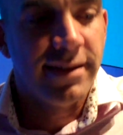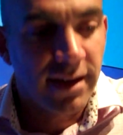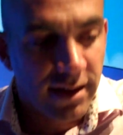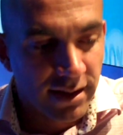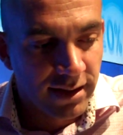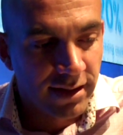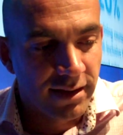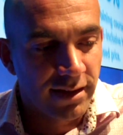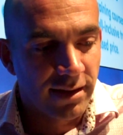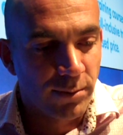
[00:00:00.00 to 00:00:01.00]
Yeah,
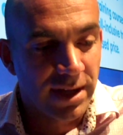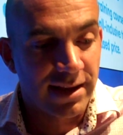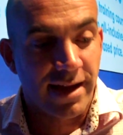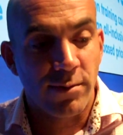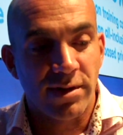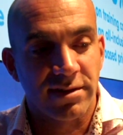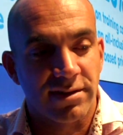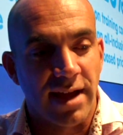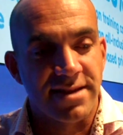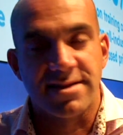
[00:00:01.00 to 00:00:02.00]
well, I want,
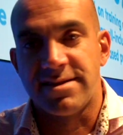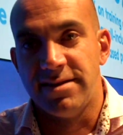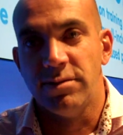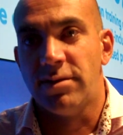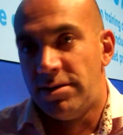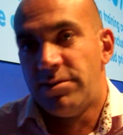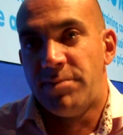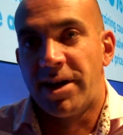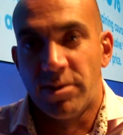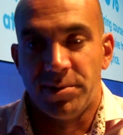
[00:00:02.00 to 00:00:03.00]
as a CEO, I want
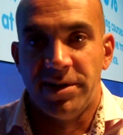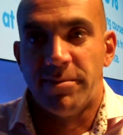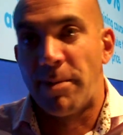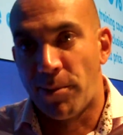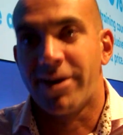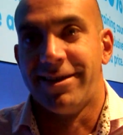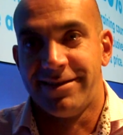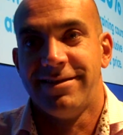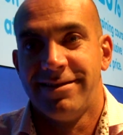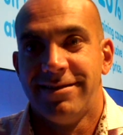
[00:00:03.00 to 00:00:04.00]
my company in my
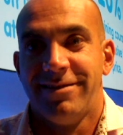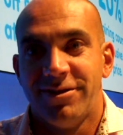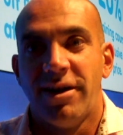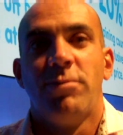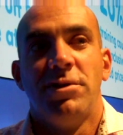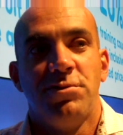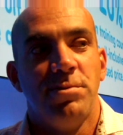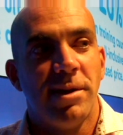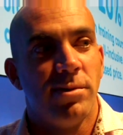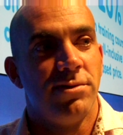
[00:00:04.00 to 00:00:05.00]
pocket. You know, I want to
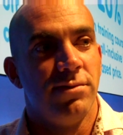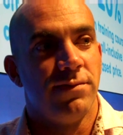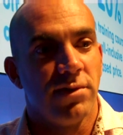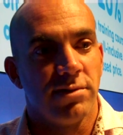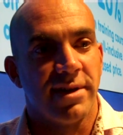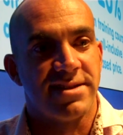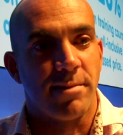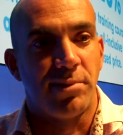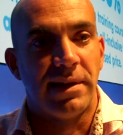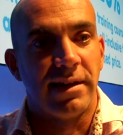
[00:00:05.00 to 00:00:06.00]
be able to follow what's
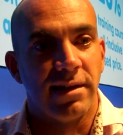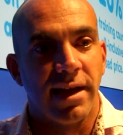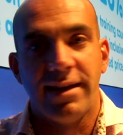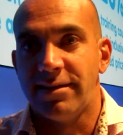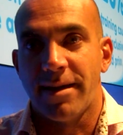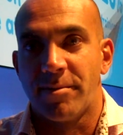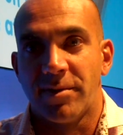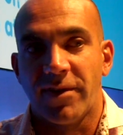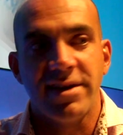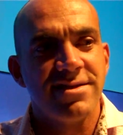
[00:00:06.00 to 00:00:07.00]
happening anytime.
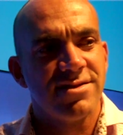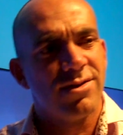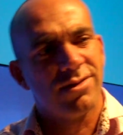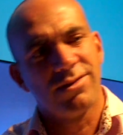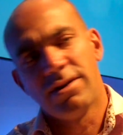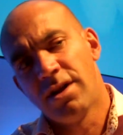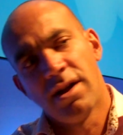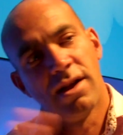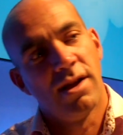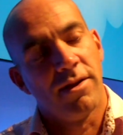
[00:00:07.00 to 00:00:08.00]
There is no,
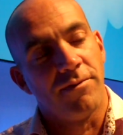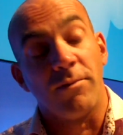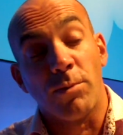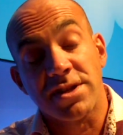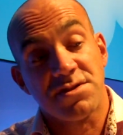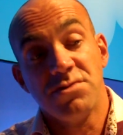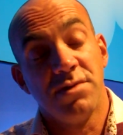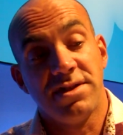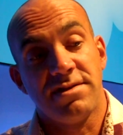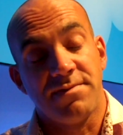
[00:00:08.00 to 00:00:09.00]
what's new
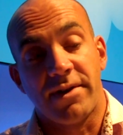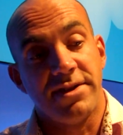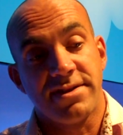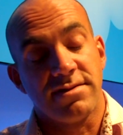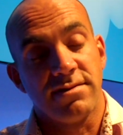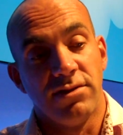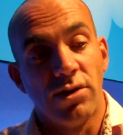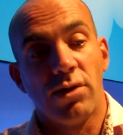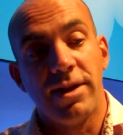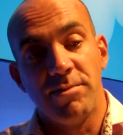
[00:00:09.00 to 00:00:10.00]
is there is
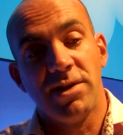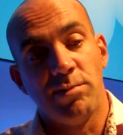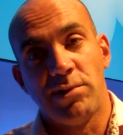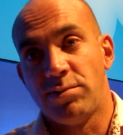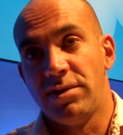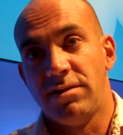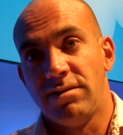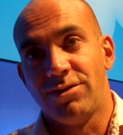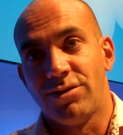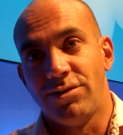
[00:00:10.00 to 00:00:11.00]
no limit between,
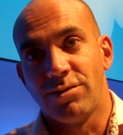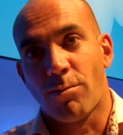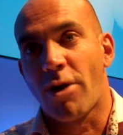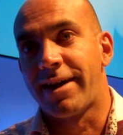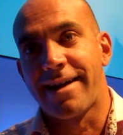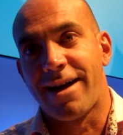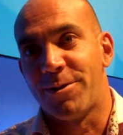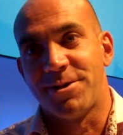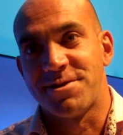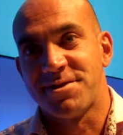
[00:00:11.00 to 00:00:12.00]
you know, your working
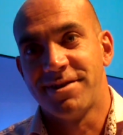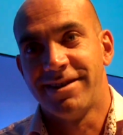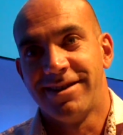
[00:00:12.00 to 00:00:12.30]
hours.